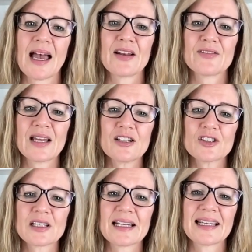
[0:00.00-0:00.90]
and
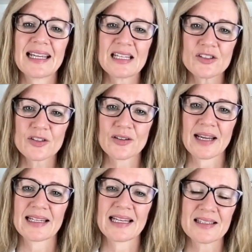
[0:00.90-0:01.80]
eventually
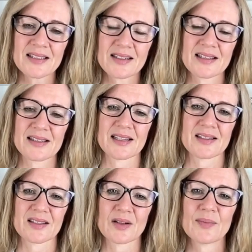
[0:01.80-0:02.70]
integrate into the
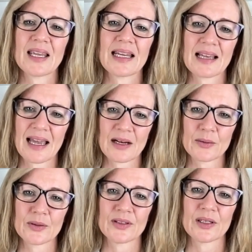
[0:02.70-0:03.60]
system in a
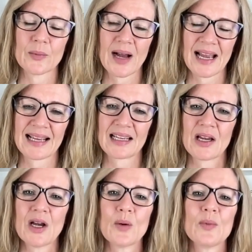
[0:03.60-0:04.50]
healthy way
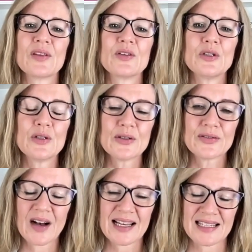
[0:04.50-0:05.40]
with new
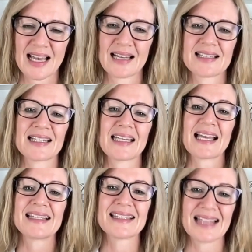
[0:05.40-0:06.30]
vitality
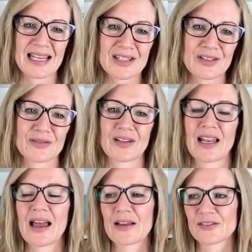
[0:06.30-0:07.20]
and zest for
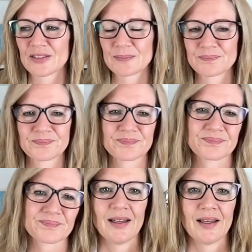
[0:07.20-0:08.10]
life.
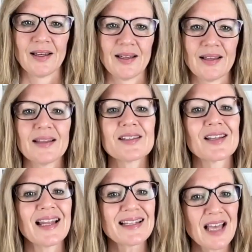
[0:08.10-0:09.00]
So
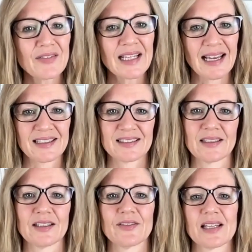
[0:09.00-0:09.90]
let's have a case
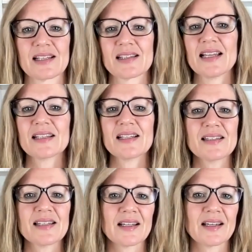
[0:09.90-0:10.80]
study of this. Let's
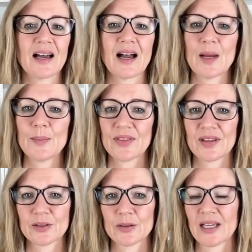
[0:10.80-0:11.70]
consider a
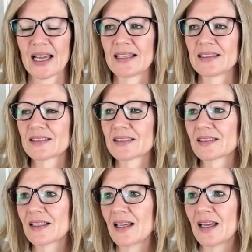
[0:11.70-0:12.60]
hypothetical
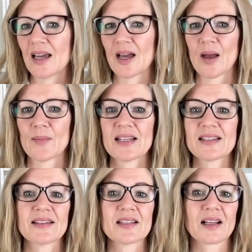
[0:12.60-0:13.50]
case. Let's
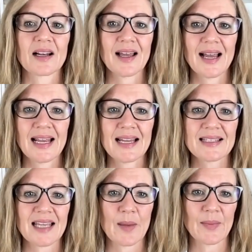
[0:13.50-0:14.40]
say there's a
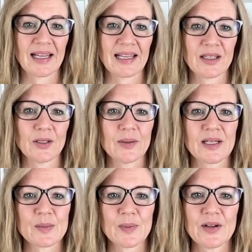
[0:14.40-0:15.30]
client, Emily, who
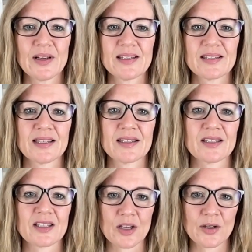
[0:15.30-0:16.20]
experiences
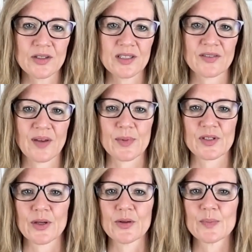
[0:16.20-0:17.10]
dissociative
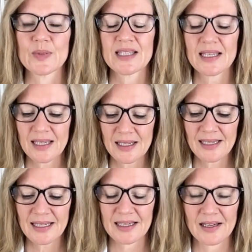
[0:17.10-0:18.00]
episodes,
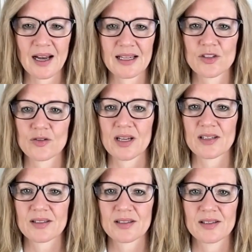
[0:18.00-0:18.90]
particularly in
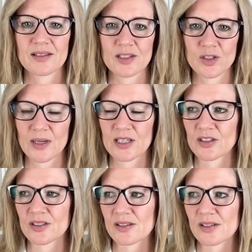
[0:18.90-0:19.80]
high-stress
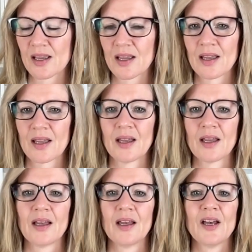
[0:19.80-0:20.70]
situations.
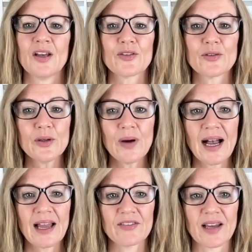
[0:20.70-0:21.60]
Through
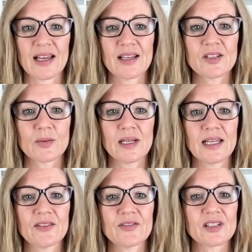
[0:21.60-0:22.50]
IFS,
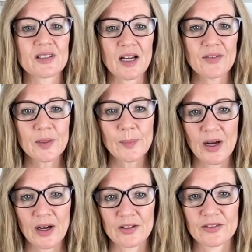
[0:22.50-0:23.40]
we've discovered a
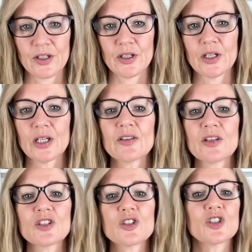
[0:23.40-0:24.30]
part of her
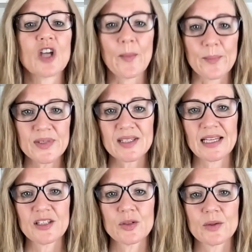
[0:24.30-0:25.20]
that jumps
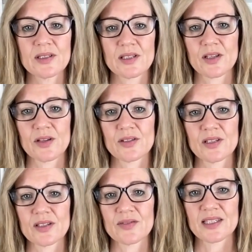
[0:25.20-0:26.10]
into a
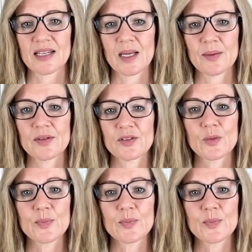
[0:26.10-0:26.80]
dissociative state to